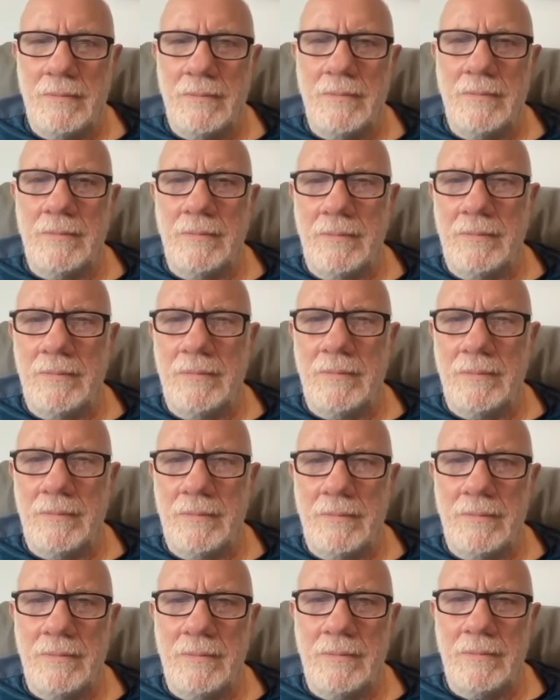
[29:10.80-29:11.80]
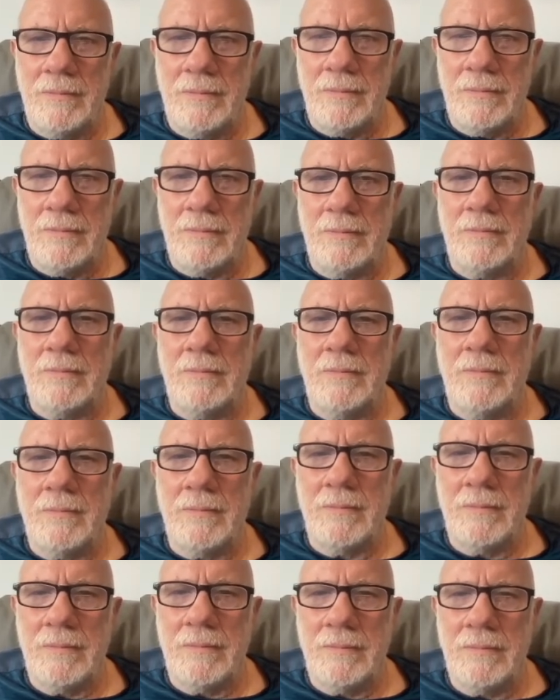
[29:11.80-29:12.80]

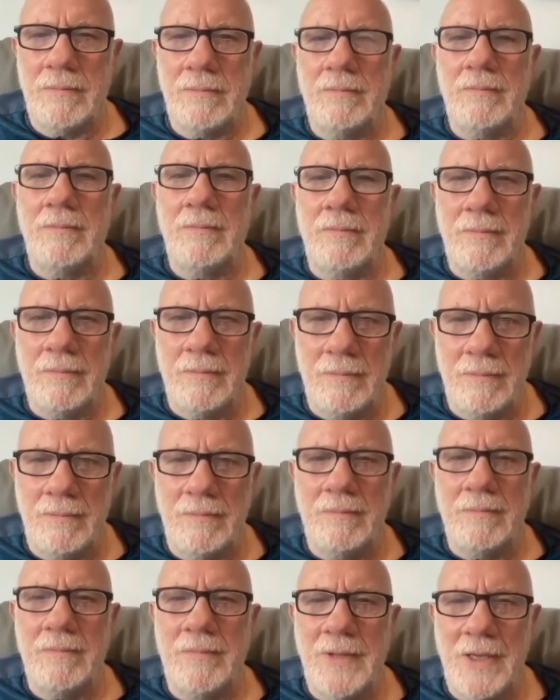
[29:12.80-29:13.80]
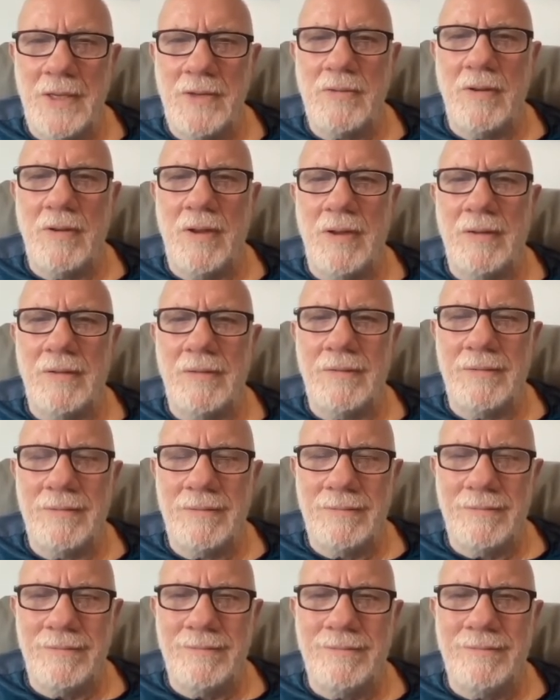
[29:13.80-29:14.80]

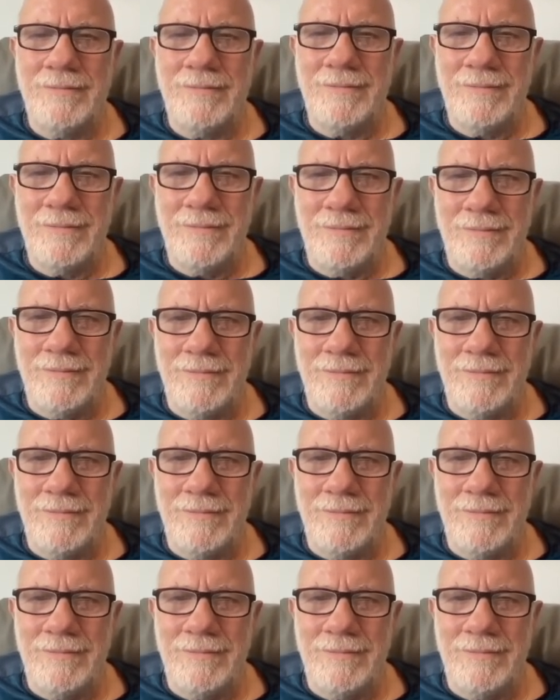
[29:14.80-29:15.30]
[no speech]